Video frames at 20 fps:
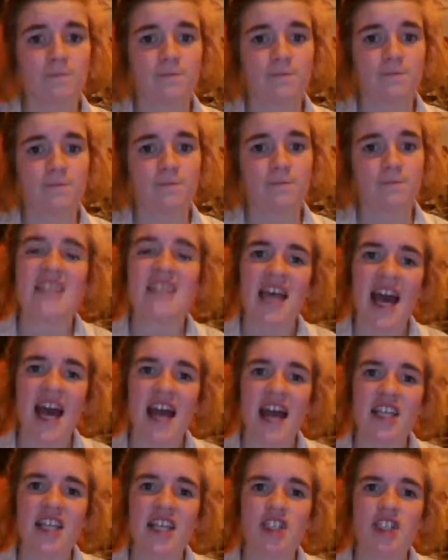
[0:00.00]
You get
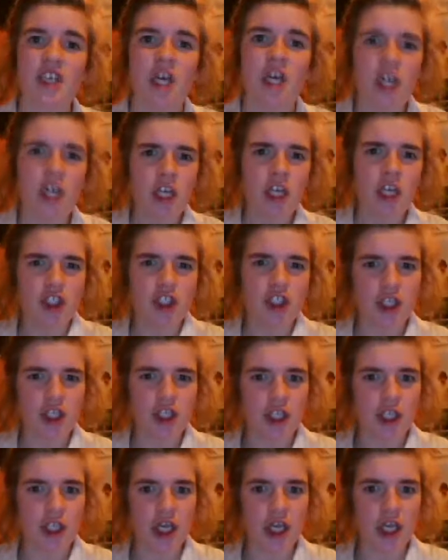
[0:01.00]
attached,
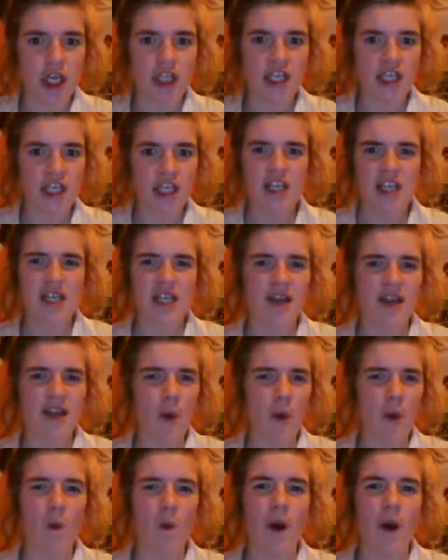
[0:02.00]
intrigued. It's like
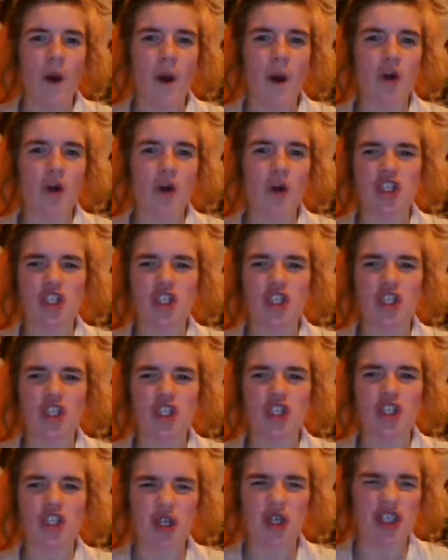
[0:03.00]
that one book that's
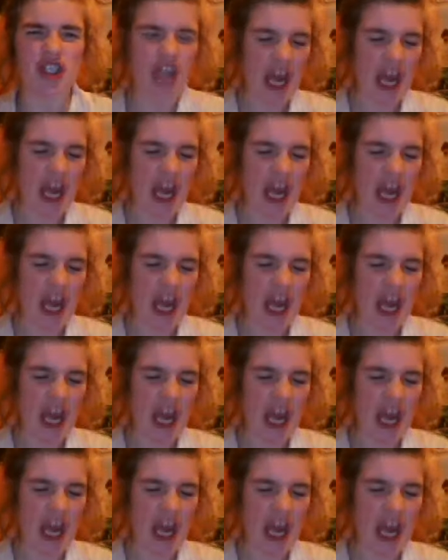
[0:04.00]
so good you take it into the
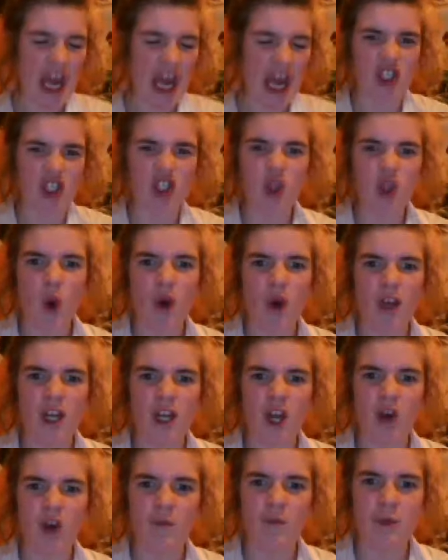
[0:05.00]
loo and then you stall
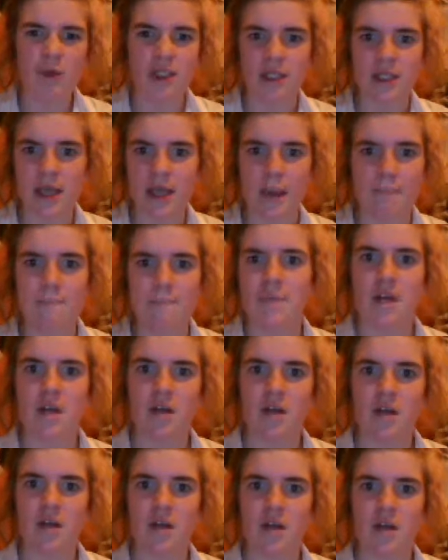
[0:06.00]
getting off because you can't
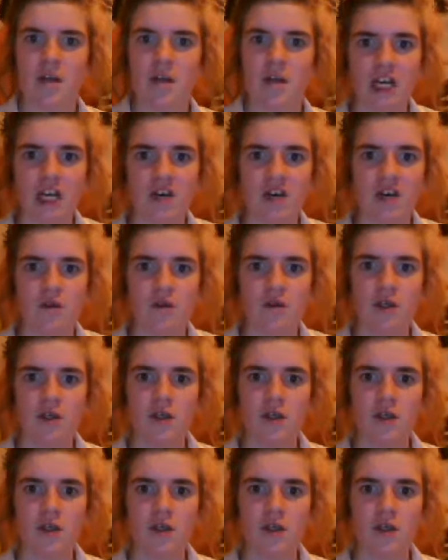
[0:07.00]
bear to put it down.